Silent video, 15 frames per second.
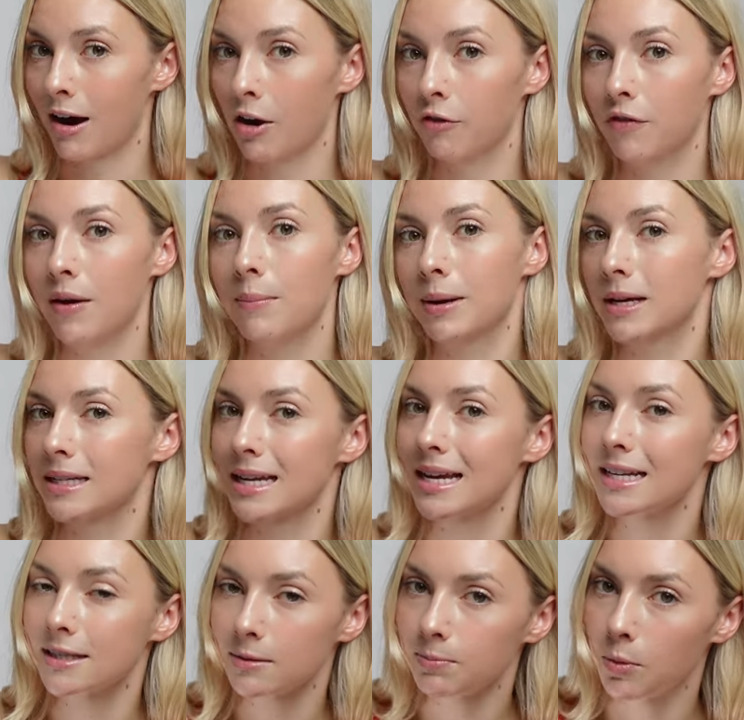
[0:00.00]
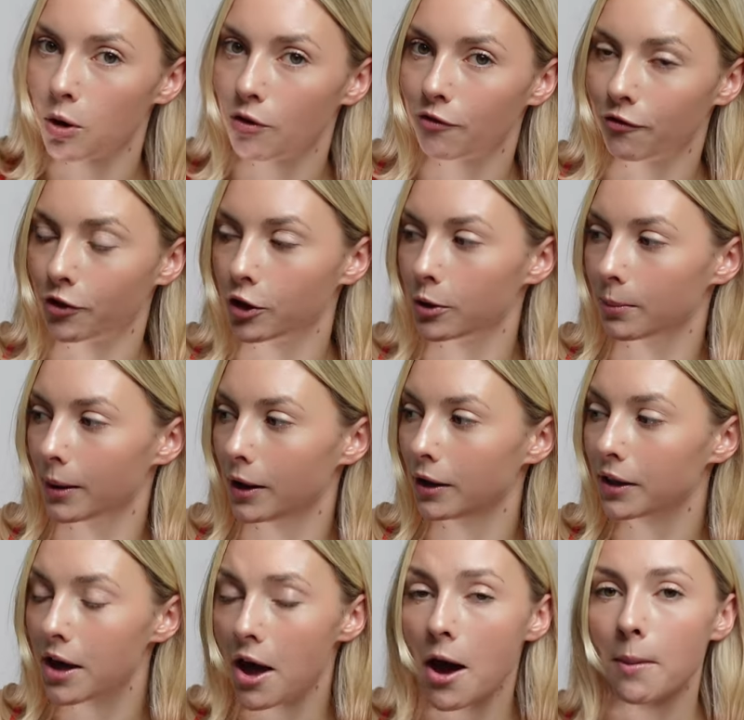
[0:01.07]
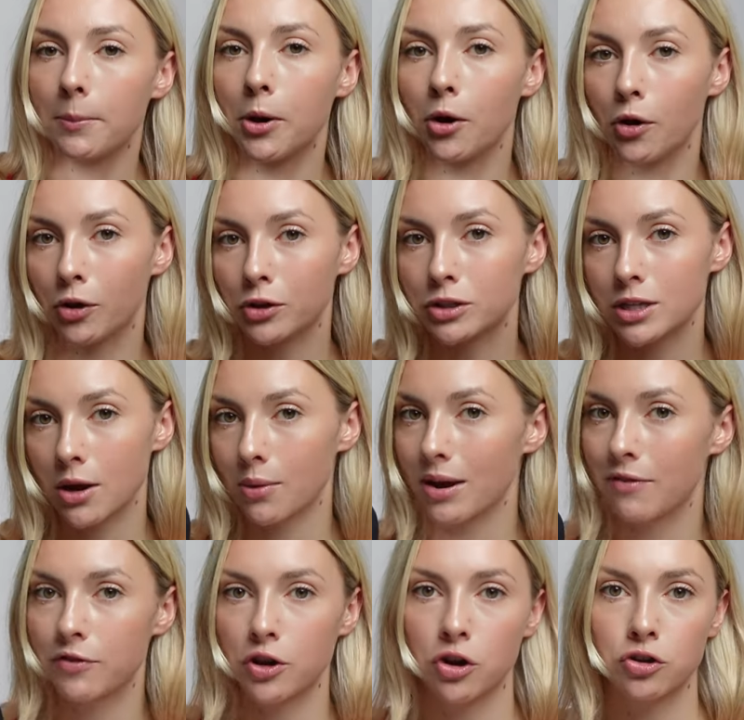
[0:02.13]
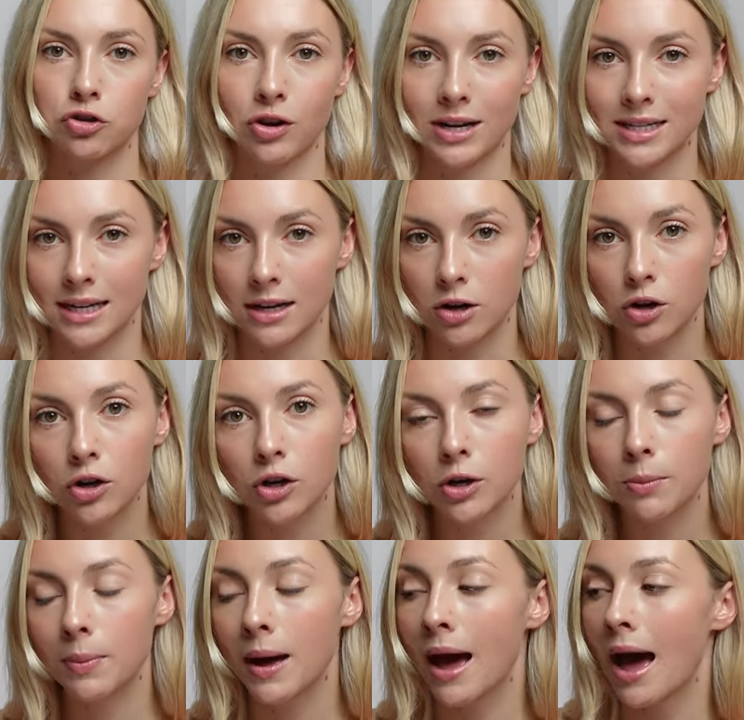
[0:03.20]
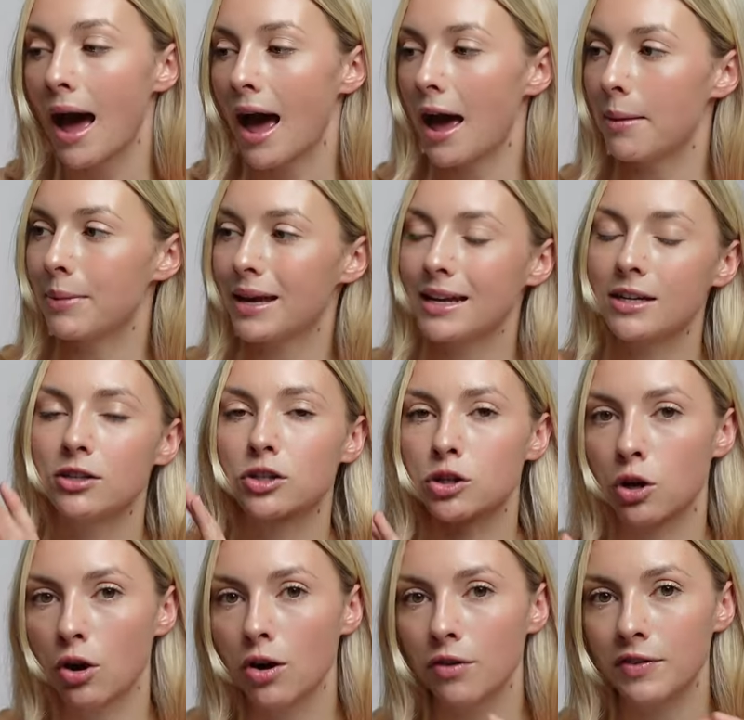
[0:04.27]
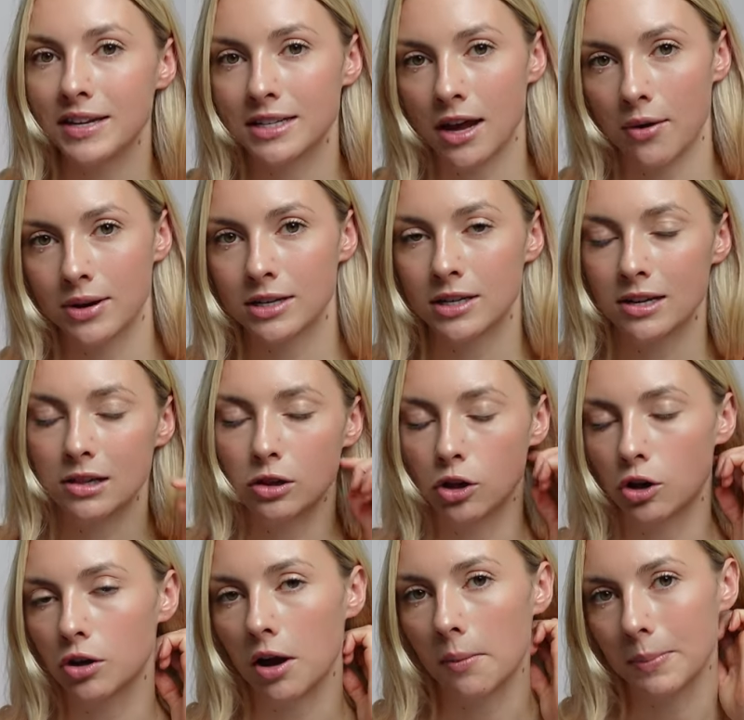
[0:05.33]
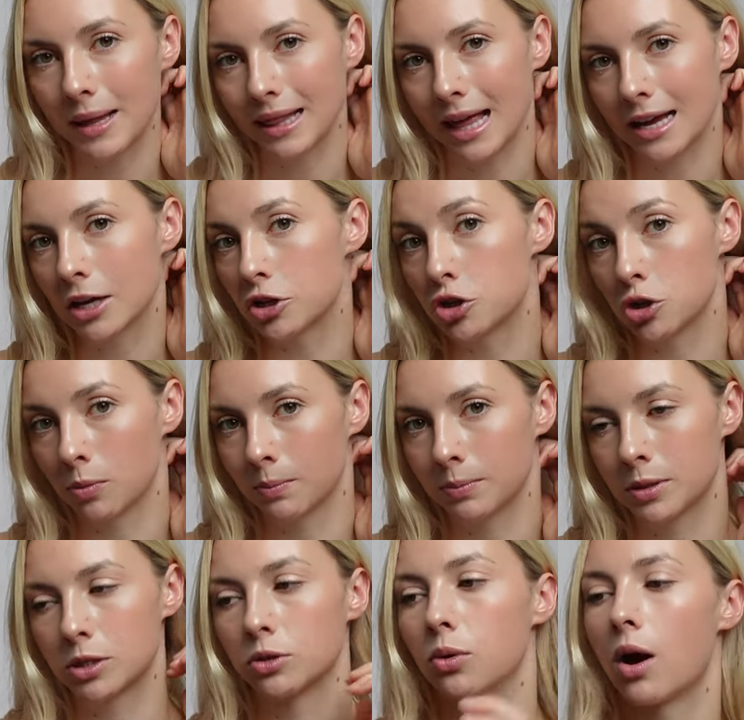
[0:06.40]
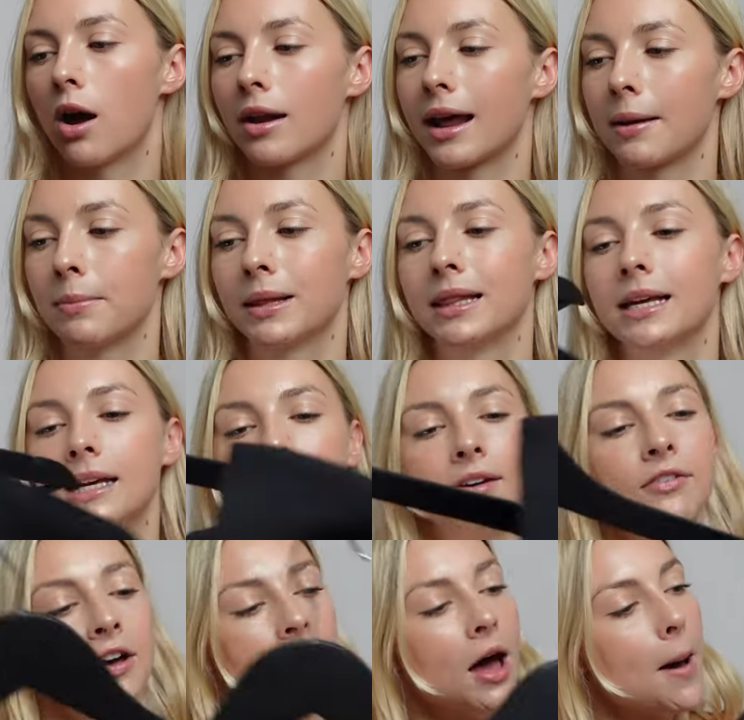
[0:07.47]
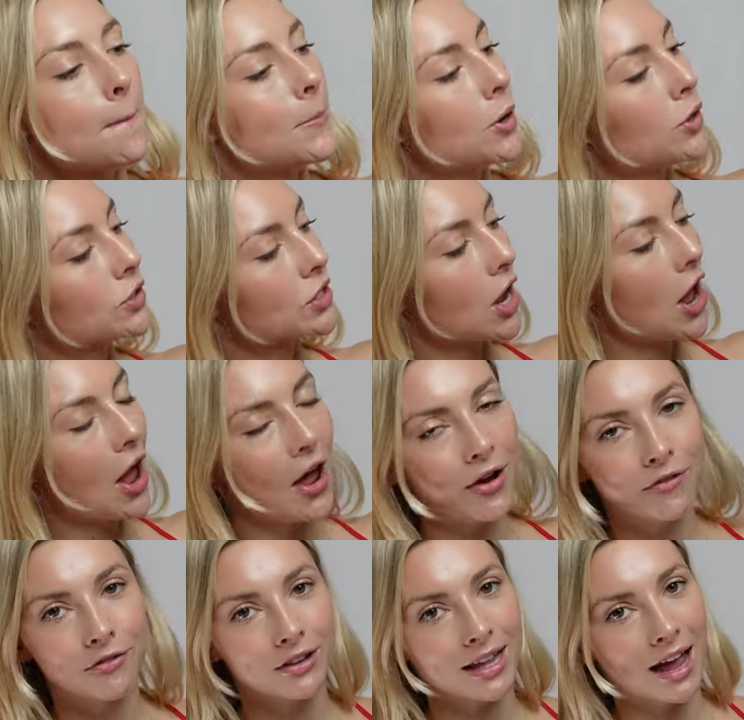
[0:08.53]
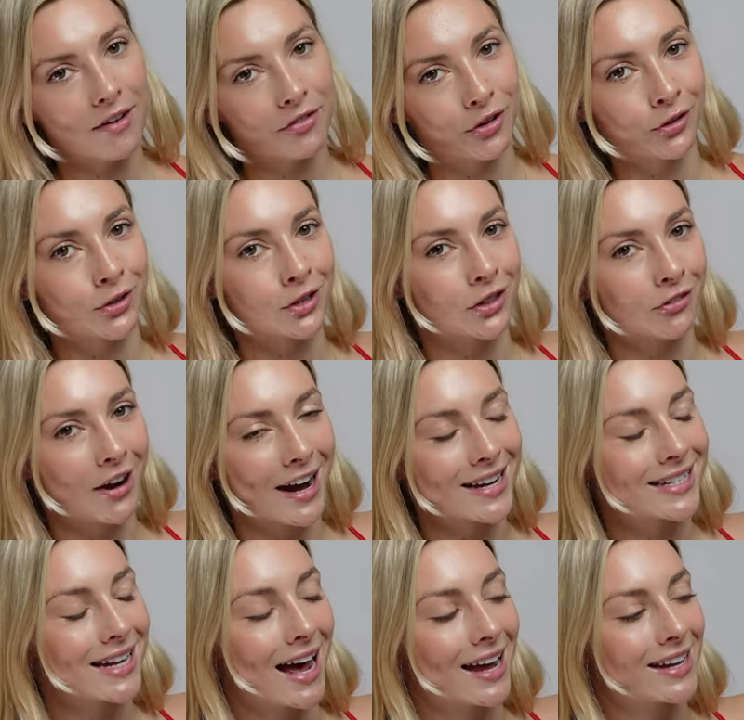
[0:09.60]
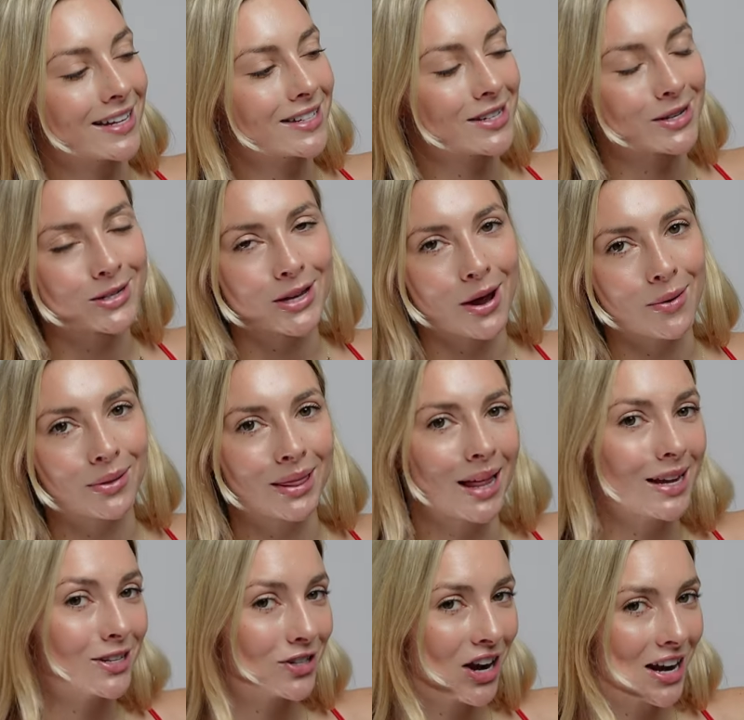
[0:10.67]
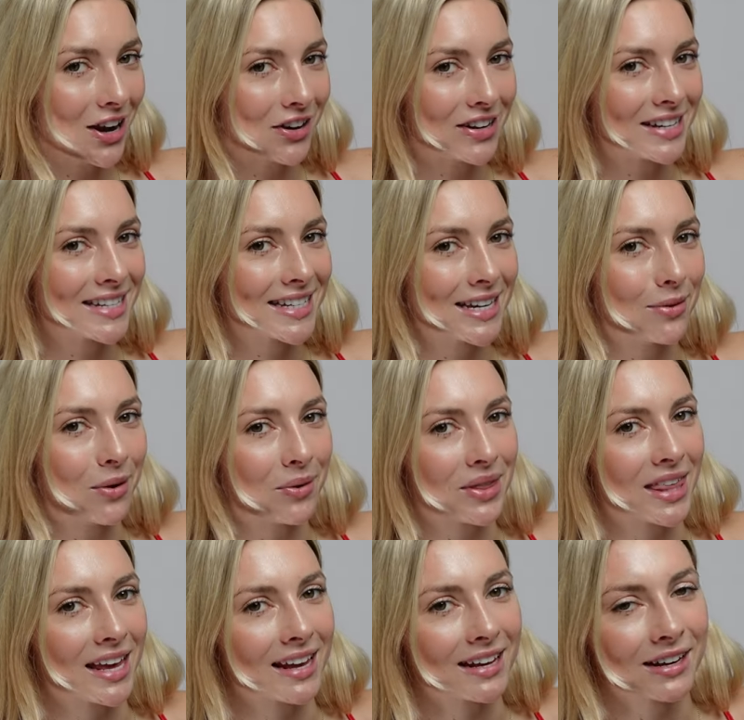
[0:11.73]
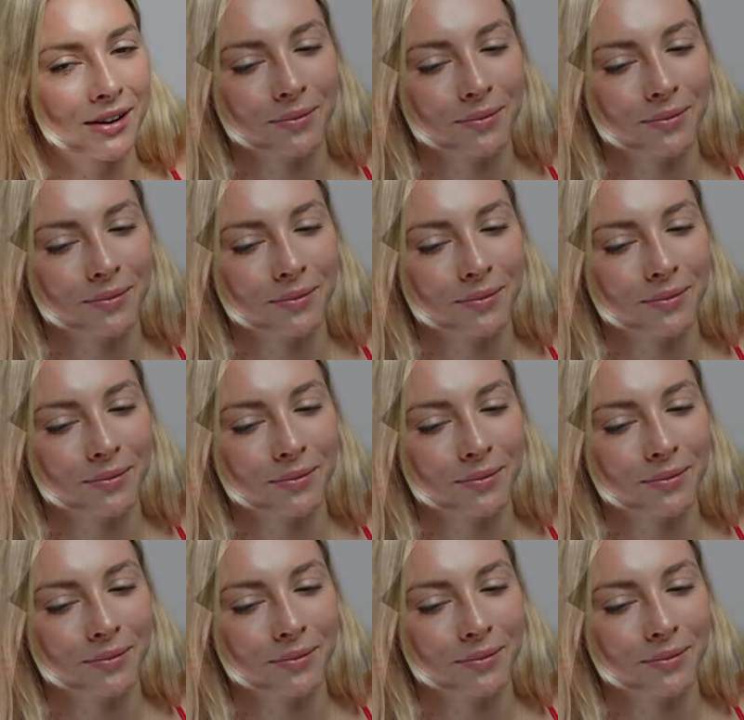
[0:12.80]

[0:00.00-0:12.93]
outfit because it is more formal, but also if you're dressing up, it sort of is going to look a bit like a jumpsuit on, I believe. But hopefully I've ordered the right size, so let's try it on and see what we think.